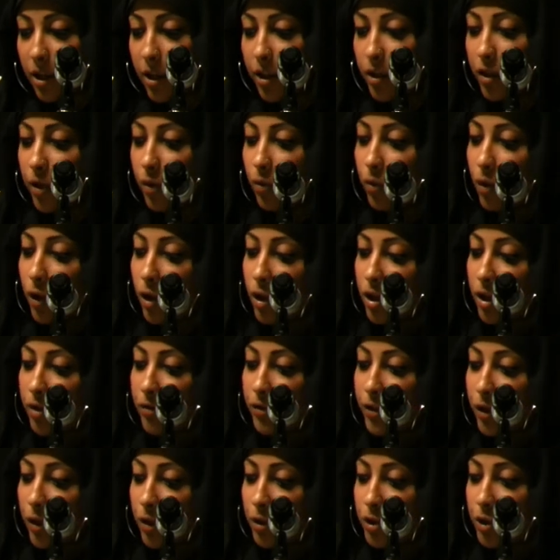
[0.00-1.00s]
the role of
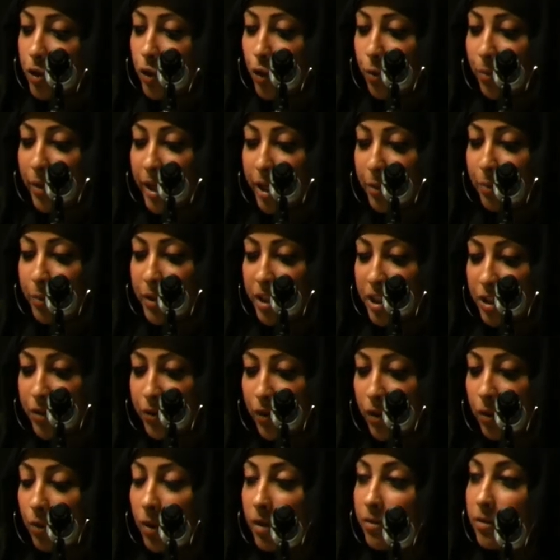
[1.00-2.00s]
those who make
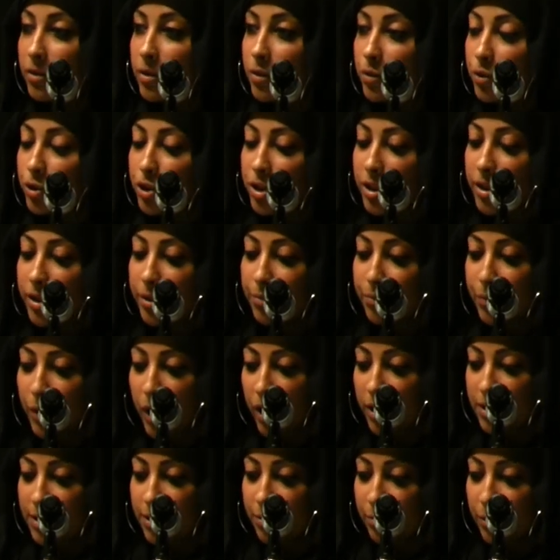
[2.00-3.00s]
peaceful revolution
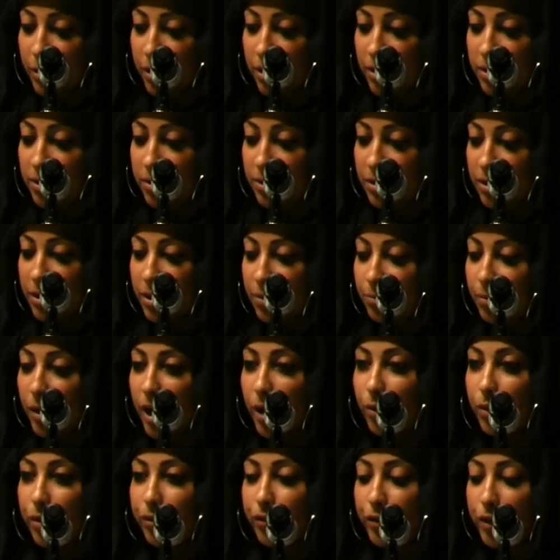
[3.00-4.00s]
impossible by
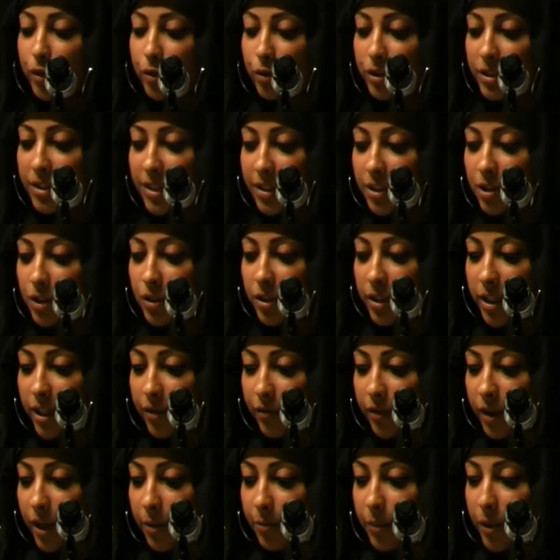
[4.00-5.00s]
refusing to give
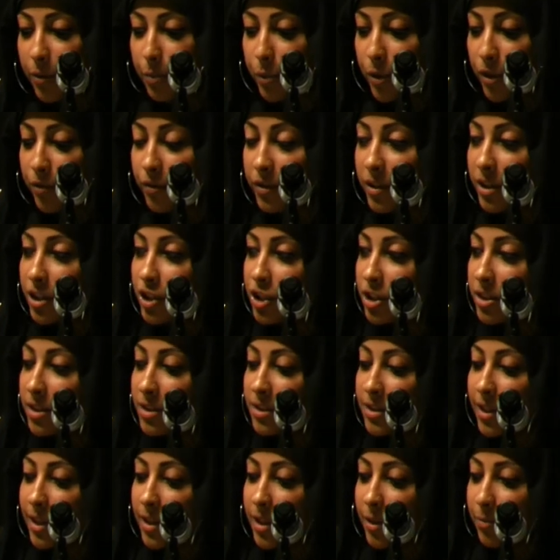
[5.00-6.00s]
up the privileges
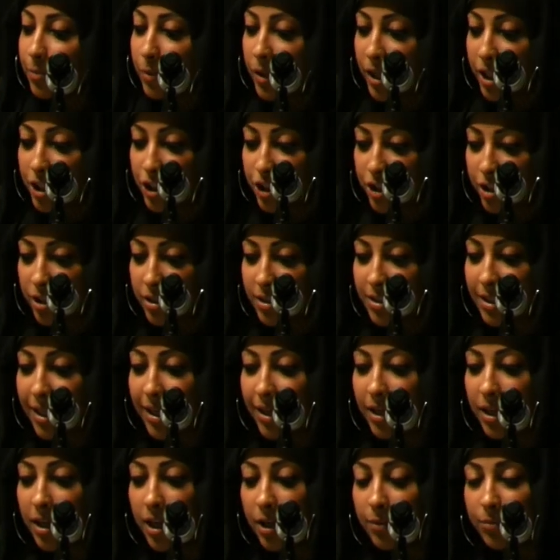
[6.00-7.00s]
and the pleasures
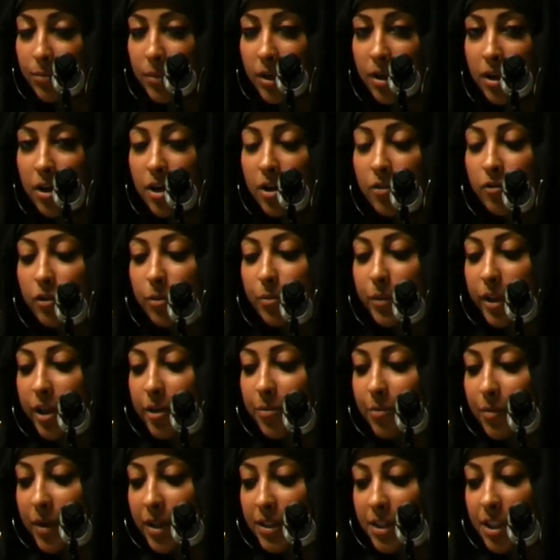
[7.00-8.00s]
that come from the
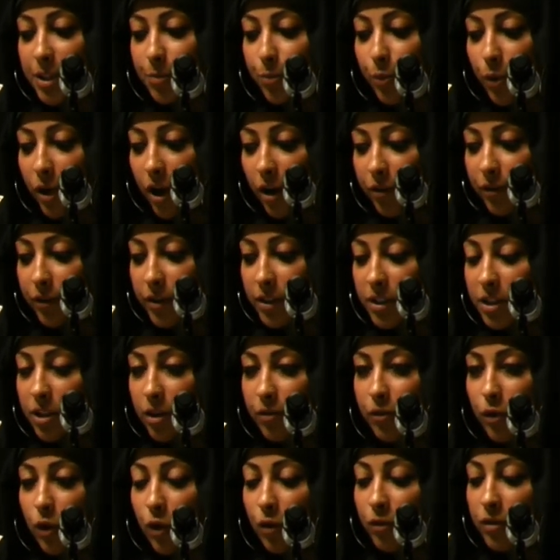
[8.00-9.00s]
immense profits of
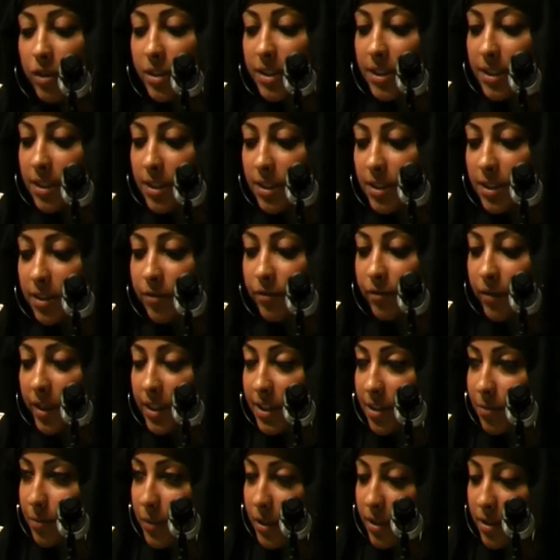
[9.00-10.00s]
overseas
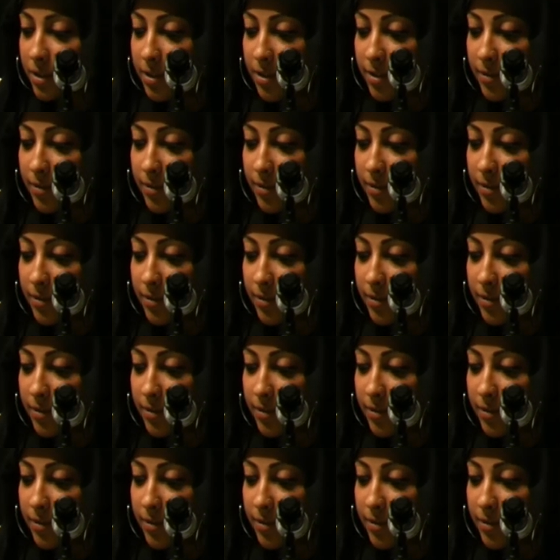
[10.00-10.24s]
investment.